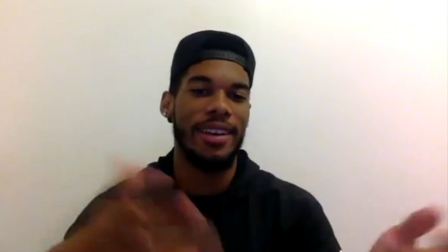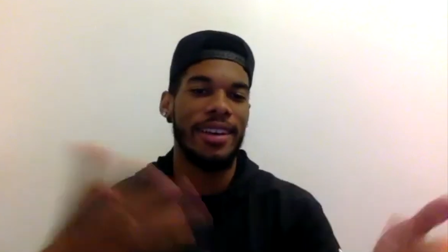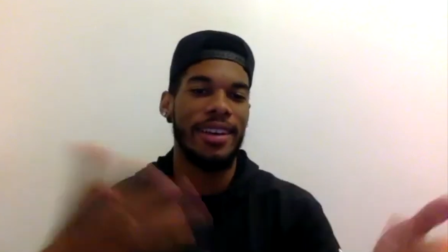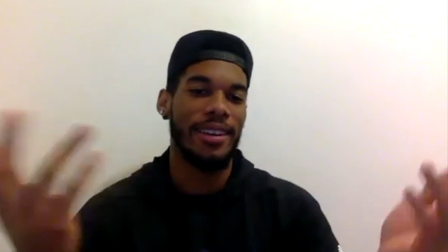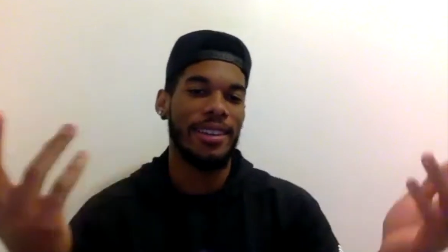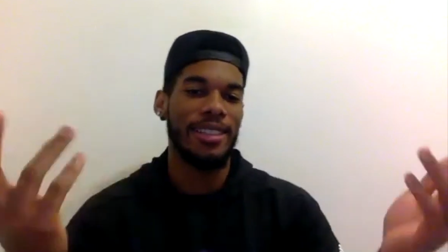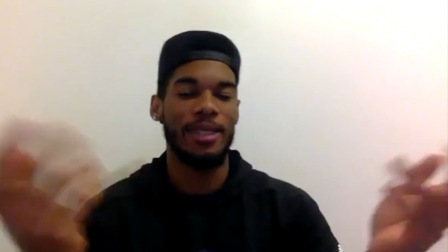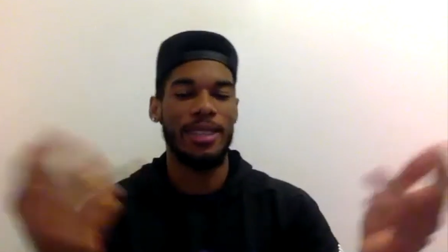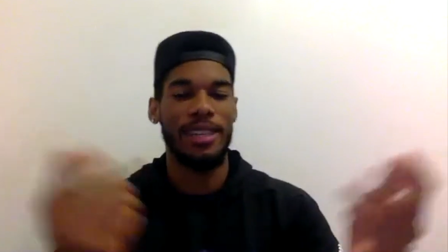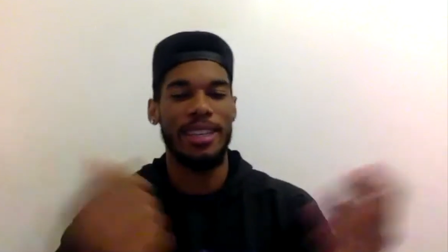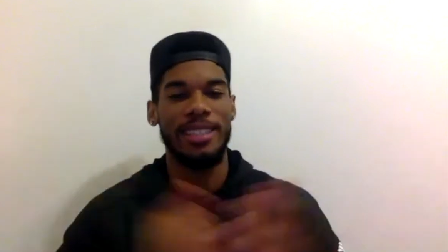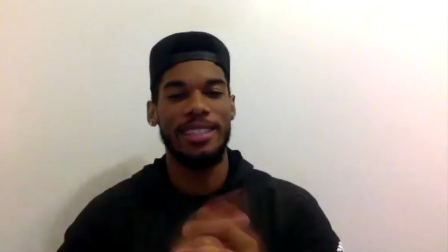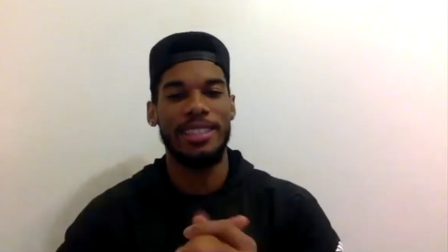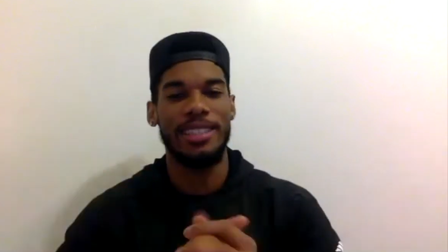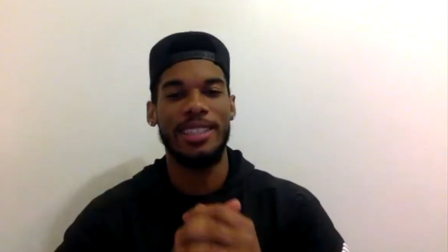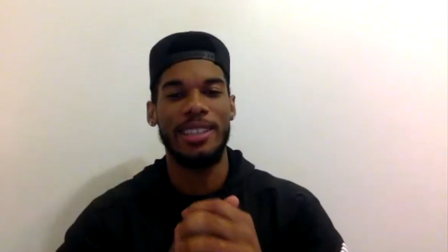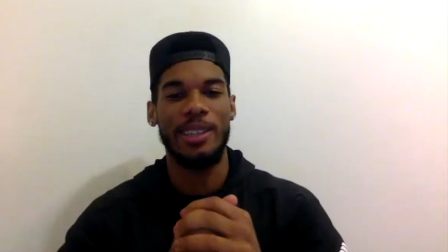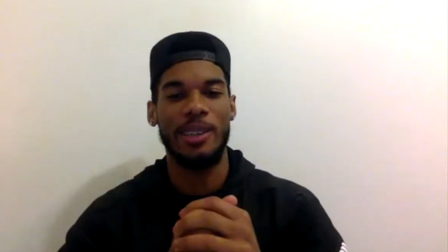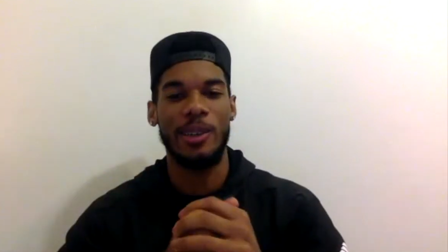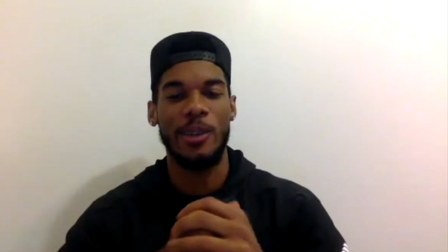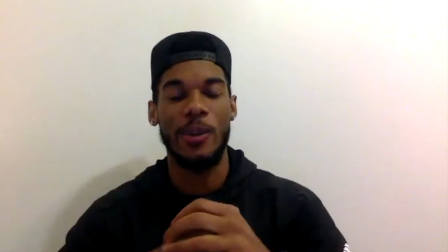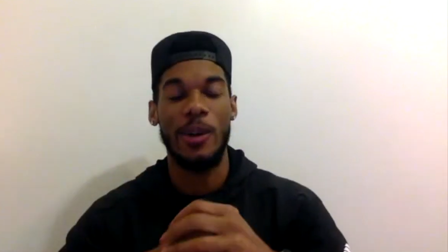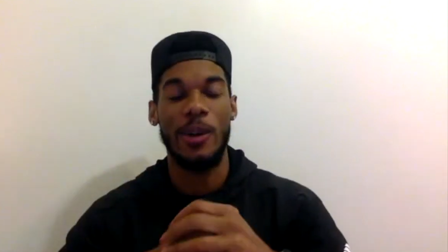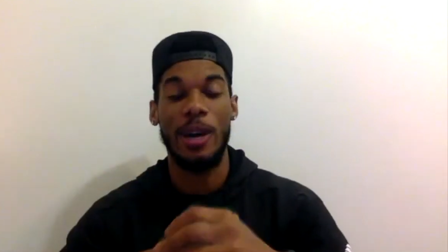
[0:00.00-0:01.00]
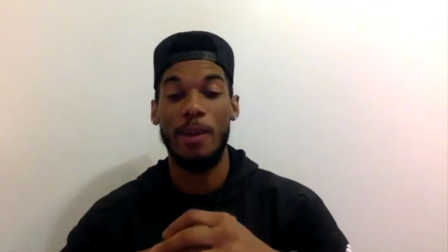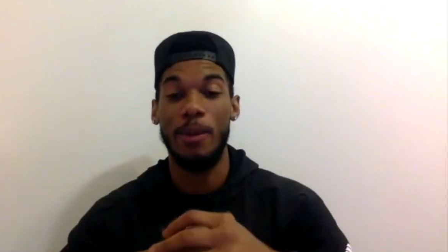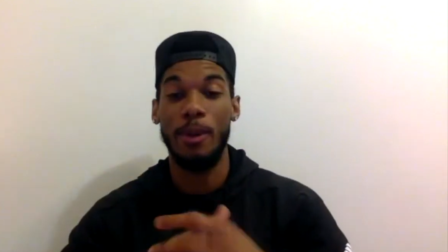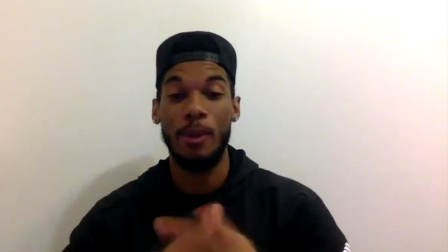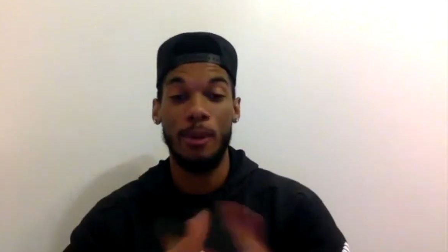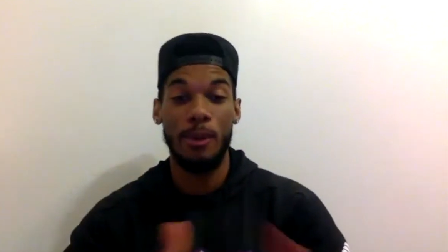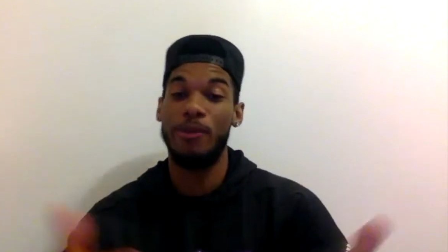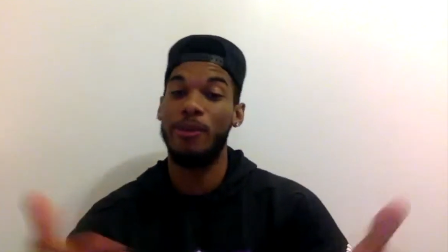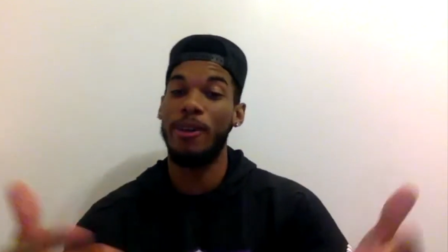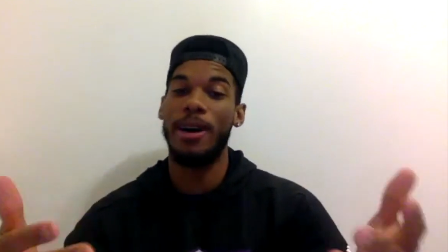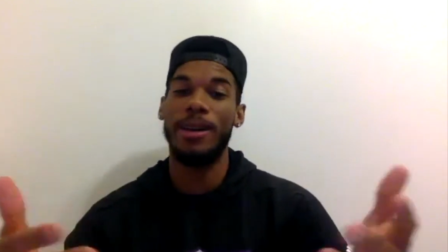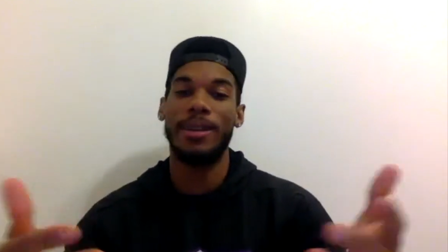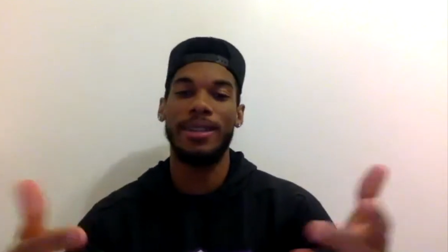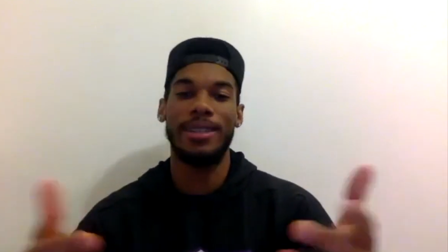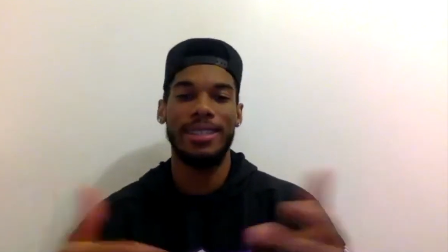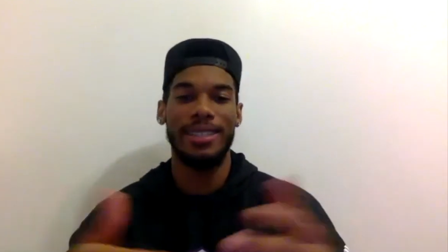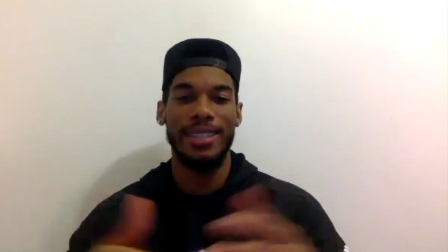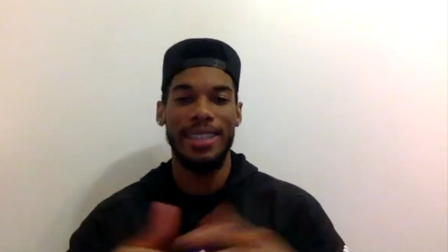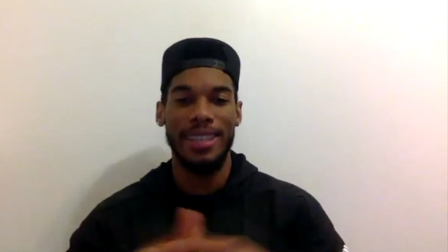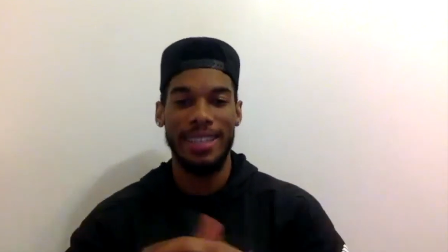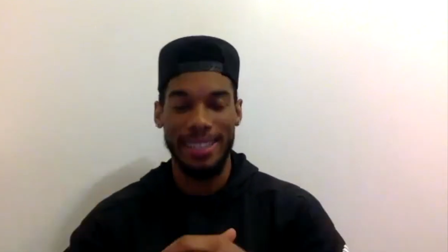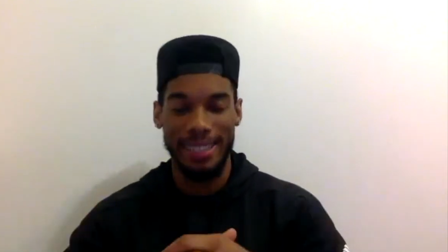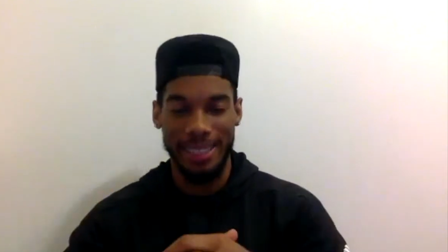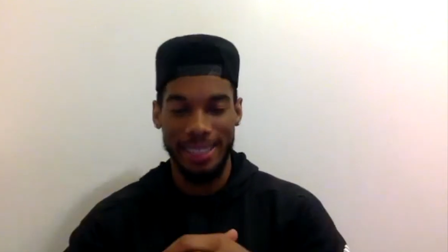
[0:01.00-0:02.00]
It's took a while, but we finally did
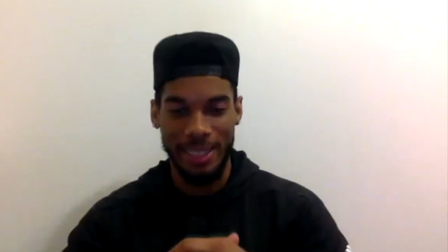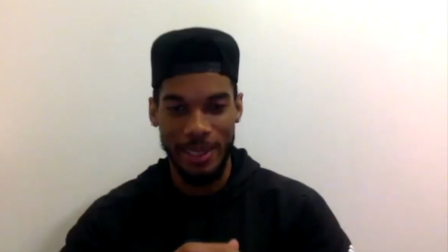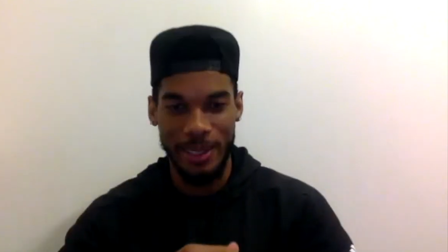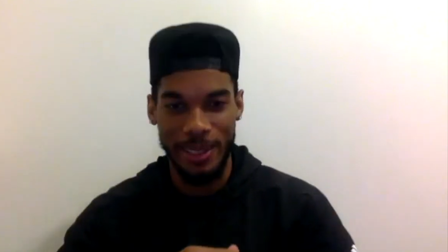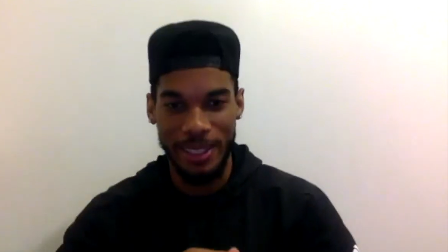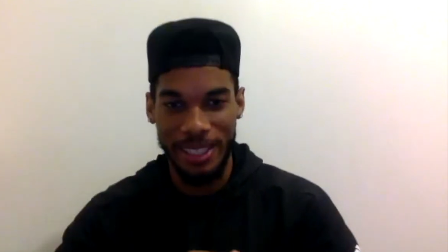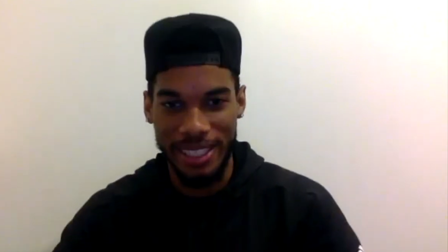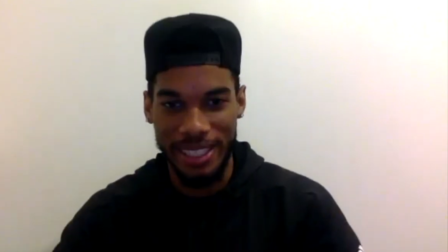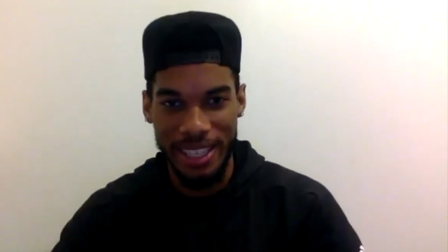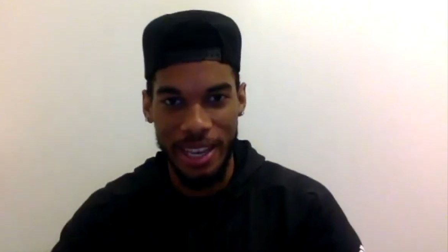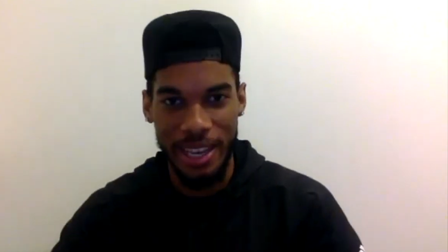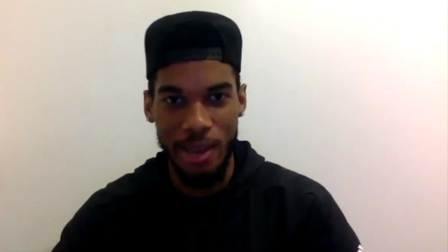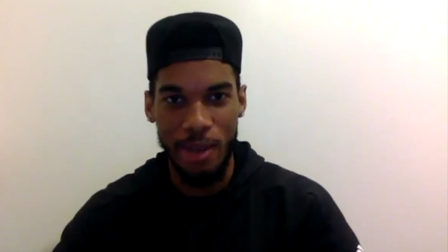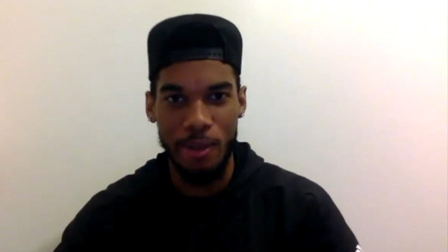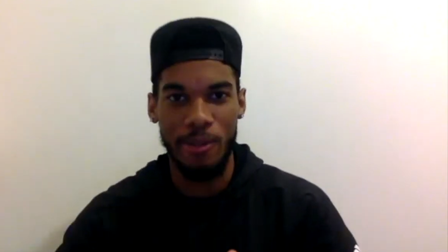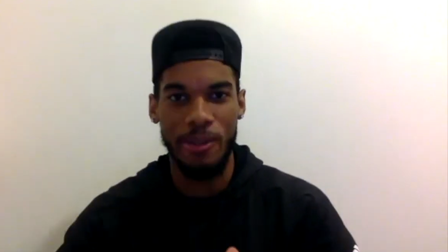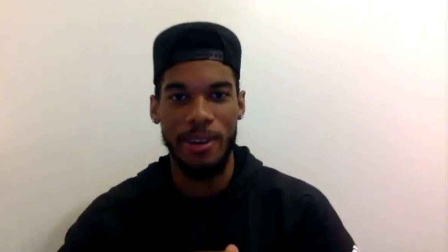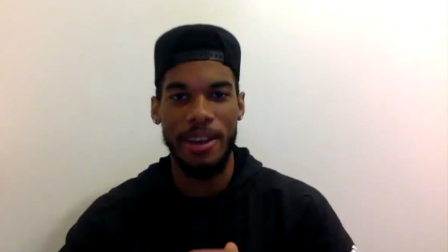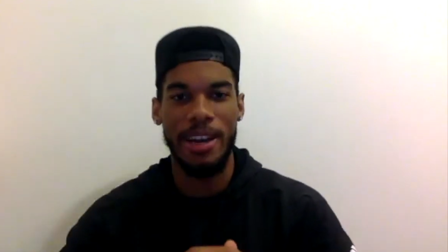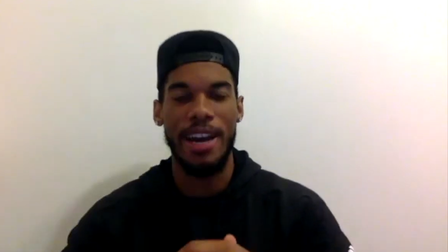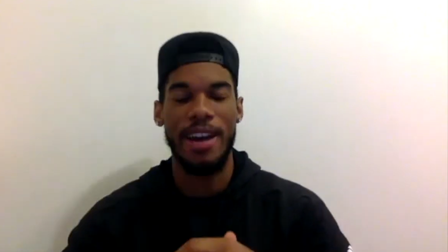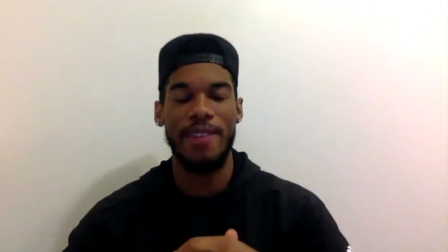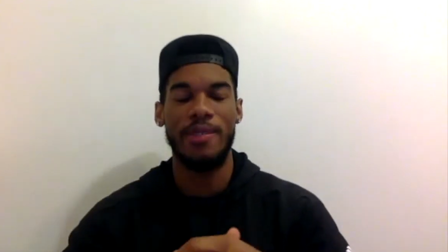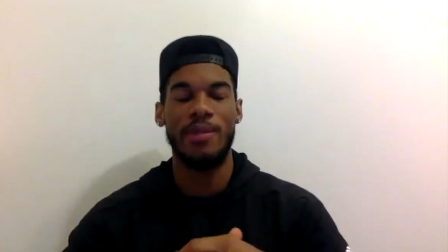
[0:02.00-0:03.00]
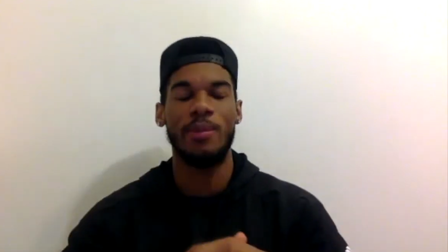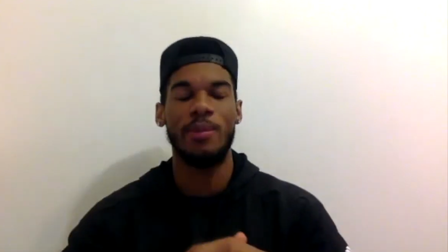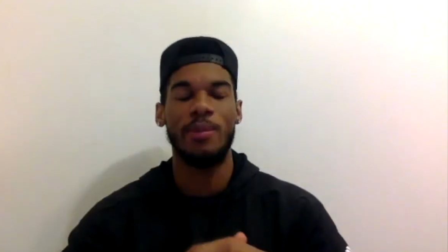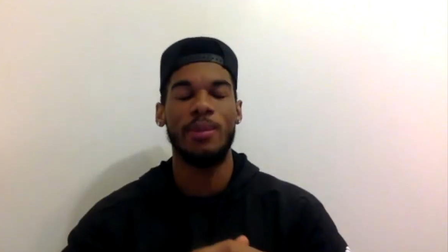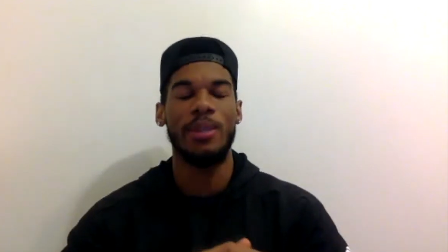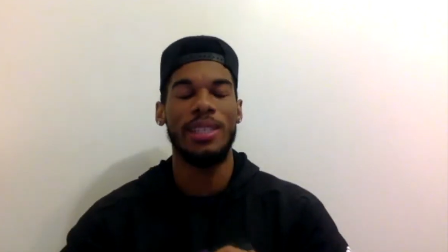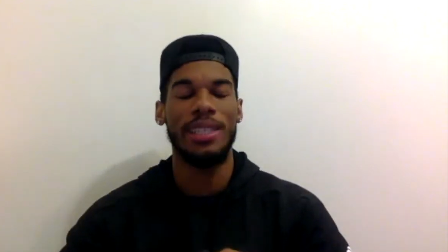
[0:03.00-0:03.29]
it. So just thank you for having me.